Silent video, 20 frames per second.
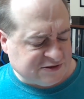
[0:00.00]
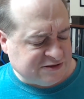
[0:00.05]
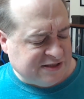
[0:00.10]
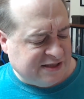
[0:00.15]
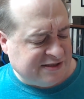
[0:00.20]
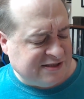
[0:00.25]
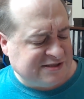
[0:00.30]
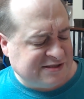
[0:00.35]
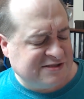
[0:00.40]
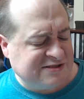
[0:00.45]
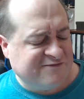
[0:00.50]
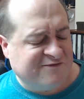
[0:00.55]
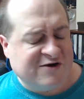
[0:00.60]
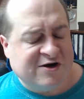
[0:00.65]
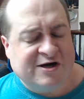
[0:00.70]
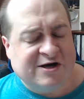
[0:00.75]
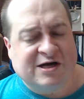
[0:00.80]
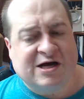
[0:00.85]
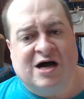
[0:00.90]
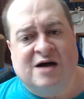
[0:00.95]
and this is a
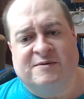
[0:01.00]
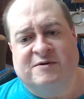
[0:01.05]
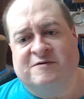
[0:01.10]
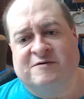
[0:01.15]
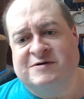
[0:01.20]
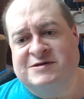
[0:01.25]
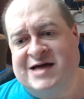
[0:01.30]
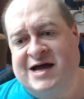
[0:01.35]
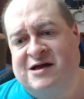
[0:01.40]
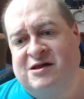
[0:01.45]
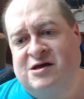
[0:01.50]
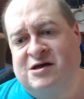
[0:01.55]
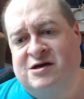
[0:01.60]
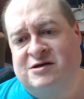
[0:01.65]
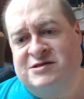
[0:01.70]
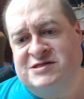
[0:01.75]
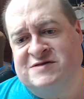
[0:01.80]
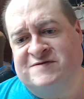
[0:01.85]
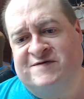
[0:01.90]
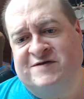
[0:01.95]
very common one, is how long
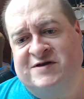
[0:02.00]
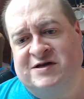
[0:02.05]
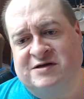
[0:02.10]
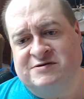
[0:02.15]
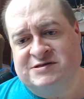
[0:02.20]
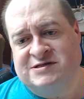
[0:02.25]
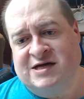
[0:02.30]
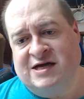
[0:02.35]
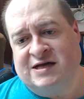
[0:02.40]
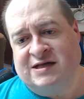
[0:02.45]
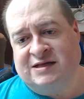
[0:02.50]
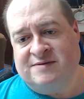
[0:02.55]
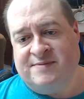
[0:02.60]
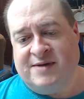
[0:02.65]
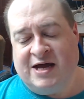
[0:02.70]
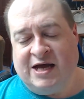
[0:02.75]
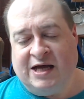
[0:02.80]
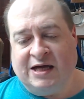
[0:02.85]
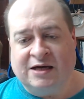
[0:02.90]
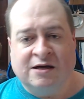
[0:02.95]
these videos take to
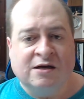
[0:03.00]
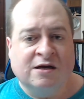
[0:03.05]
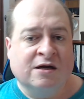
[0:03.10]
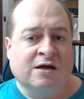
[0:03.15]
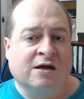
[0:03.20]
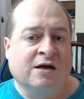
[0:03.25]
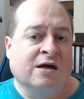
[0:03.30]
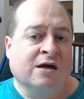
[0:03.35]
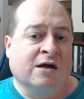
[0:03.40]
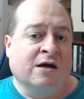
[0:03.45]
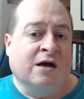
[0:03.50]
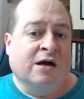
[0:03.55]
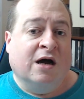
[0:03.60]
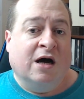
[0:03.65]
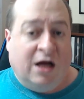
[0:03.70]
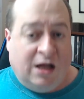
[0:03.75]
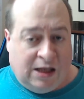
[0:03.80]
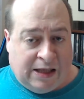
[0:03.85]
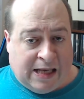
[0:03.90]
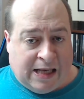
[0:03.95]
make?
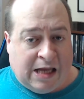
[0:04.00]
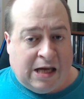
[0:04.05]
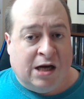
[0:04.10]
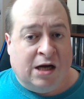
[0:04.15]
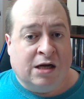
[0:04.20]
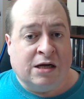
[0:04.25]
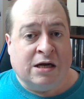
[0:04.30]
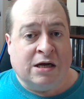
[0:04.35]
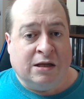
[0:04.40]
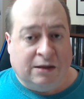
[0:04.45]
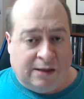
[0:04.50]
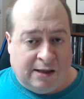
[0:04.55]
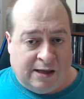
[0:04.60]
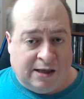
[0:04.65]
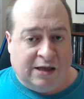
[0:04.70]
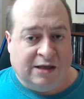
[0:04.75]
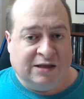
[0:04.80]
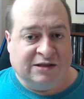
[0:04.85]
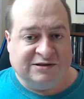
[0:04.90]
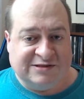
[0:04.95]
A
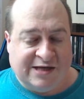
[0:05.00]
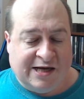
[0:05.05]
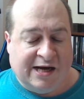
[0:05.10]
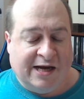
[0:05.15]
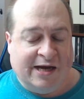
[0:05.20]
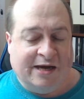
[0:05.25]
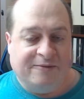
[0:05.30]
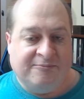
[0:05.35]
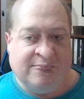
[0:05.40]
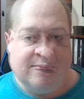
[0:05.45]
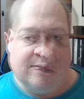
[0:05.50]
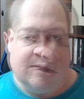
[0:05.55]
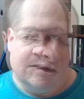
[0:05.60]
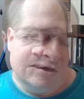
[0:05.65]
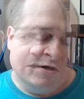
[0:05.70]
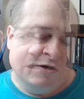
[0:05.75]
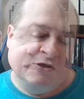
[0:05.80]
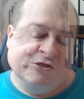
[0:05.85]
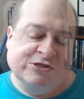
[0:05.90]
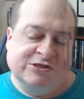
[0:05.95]
long time.
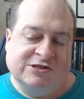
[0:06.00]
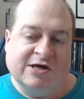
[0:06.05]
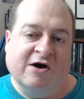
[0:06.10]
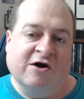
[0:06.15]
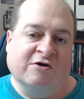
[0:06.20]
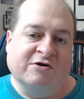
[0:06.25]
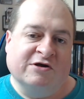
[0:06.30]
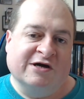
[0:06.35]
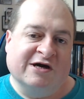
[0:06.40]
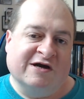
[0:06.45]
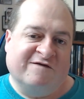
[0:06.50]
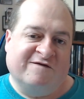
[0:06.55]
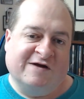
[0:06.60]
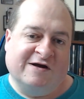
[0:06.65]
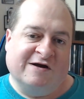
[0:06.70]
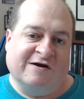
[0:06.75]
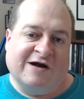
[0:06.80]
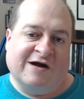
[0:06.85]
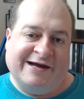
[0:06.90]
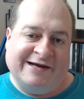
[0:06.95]
So you got to
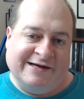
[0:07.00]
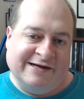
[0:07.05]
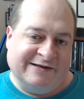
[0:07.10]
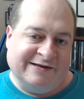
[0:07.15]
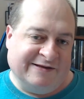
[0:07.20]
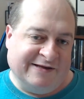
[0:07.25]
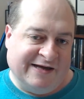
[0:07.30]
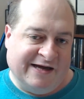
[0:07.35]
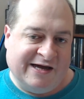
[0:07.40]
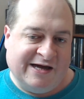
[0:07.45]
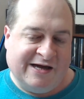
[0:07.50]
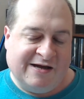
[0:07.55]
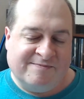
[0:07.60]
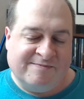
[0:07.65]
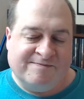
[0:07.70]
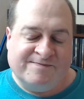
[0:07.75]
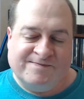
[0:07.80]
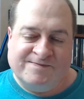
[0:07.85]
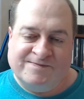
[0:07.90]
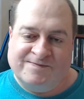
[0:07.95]
figure, I get the
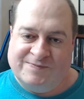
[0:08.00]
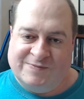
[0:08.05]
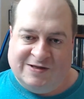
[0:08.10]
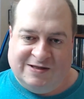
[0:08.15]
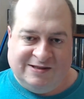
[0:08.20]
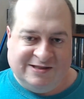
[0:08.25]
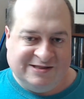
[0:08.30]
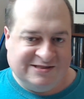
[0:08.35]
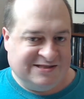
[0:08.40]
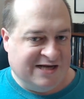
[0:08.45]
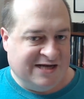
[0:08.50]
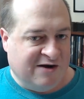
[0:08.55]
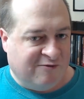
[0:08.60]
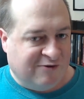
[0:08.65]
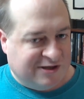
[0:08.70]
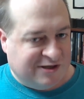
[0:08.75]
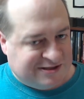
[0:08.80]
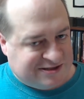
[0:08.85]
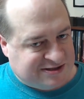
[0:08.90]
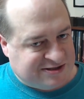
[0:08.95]
game. Let's say I
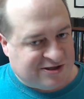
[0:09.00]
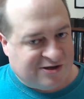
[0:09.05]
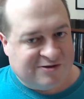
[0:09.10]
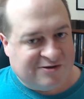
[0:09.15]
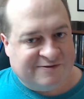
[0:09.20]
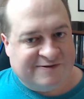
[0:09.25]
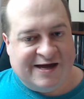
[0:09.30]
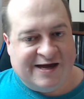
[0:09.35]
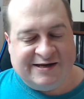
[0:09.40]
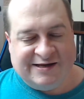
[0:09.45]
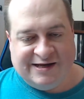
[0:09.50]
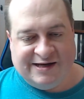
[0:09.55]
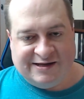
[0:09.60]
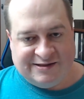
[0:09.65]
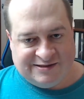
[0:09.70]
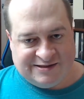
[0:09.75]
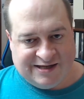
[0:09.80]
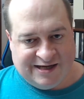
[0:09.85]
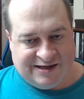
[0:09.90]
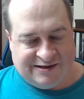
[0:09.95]
want to start that day,
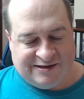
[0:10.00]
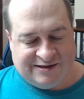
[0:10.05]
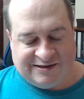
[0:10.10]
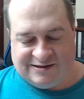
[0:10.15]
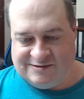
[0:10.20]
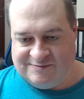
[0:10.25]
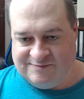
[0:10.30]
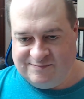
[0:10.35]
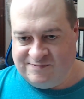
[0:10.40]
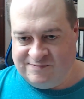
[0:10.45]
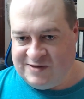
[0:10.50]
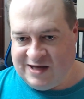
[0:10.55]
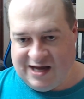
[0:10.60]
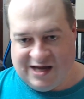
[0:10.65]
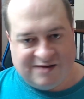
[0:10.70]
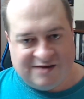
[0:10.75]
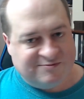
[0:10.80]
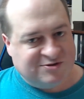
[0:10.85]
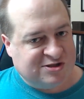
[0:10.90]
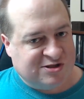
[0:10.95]
the day that the
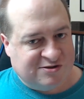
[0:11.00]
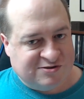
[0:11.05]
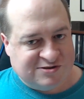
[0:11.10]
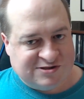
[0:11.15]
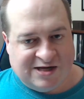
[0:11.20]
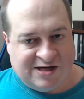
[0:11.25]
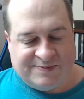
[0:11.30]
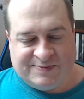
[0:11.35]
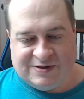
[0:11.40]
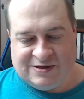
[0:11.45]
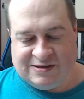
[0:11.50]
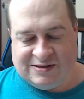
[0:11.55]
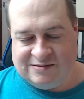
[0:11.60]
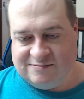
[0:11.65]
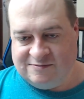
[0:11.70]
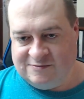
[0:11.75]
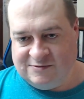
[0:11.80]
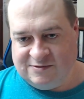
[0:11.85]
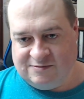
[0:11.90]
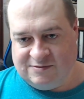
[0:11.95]
game shows up
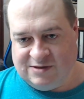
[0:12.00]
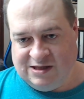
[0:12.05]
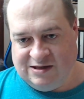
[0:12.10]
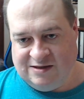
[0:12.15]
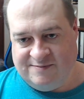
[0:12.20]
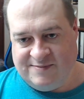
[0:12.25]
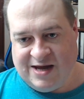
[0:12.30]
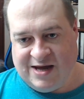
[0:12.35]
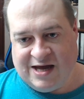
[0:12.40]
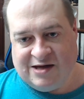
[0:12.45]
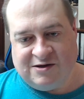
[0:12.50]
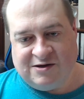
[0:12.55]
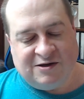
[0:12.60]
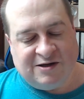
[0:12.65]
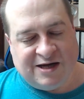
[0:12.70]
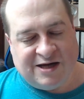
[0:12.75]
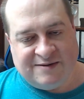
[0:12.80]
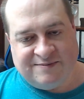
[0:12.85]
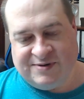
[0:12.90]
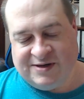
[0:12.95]
in the mail.
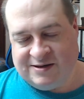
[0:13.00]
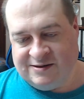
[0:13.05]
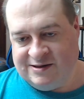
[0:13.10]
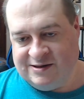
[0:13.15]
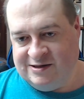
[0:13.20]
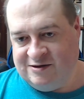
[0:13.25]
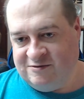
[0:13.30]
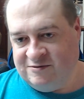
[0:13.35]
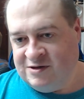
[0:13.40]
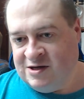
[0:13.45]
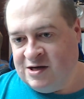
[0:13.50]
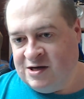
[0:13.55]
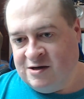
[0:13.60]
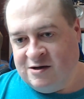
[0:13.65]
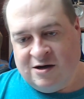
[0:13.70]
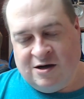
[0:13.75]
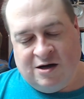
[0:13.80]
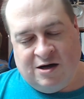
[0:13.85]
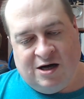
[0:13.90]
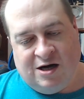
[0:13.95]
I pick,
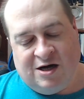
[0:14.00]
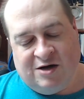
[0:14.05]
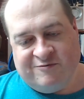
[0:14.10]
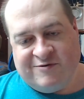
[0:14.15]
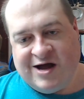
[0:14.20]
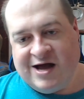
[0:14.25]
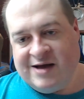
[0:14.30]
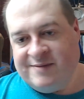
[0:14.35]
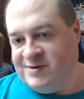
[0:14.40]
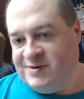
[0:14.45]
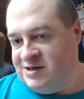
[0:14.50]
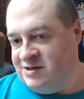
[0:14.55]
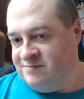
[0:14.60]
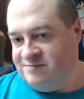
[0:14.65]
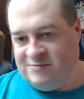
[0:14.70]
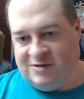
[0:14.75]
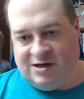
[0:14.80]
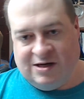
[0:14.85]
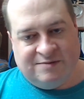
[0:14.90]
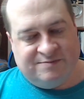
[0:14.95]
unwrap
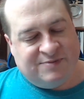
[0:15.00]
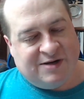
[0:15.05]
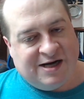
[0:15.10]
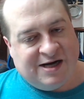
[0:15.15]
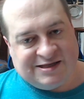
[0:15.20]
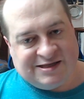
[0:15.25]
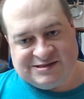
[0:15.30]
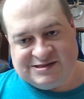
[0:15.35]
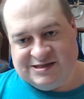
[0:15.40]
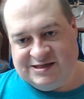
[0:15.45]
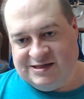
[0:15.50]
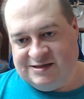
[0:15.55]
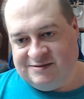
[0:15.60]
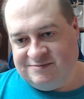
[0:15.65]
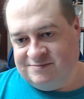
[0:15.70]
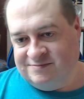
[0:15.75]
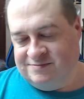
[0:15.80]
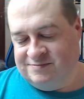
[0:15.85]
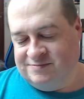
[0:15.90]
it, unbox it,